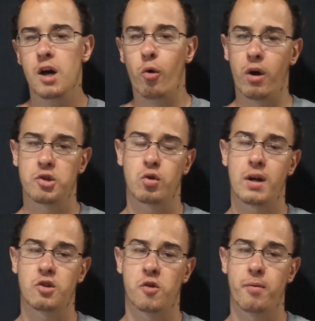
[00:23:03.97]
We also
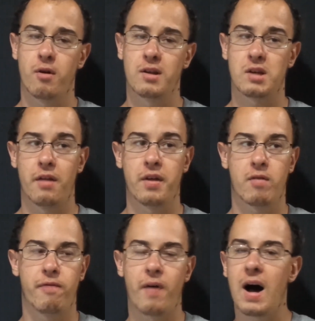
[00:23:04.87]
got to experience, I think,
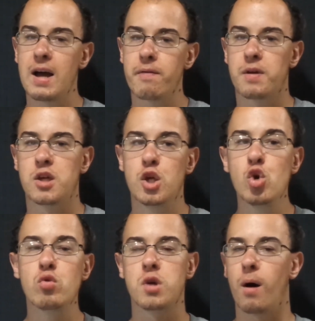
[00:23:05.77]
five
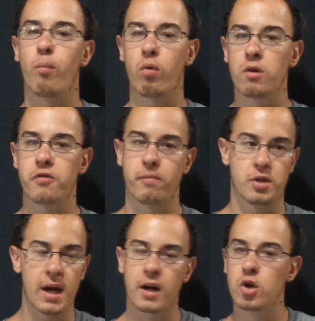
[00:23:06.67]
huge hub worlds from
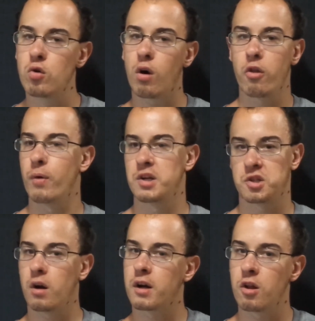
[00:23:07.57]
Jakku all the way to
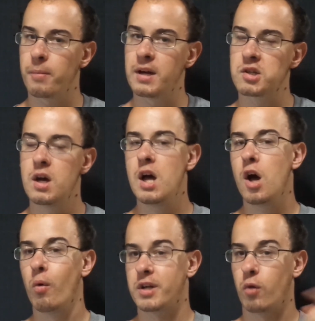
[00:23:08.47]
Starkiller Base,
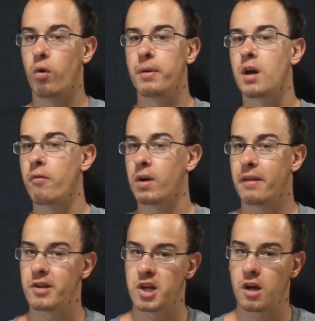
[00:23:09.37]
which I will be covering
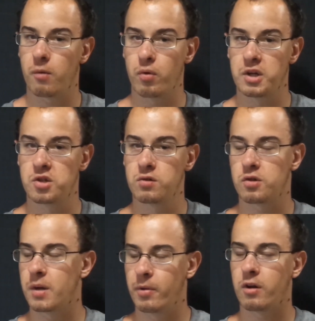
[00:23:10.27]
on the channel pretty soon, so
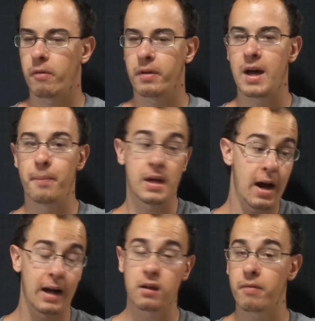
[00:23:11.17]
keep a lookout for that. But yeah,
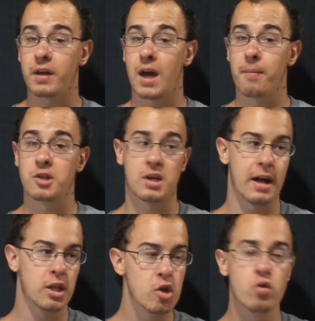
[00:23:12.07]
I love the game. It's
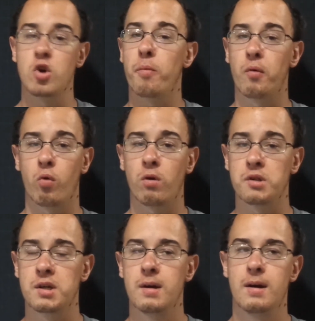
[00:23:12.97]
got huge open worlds.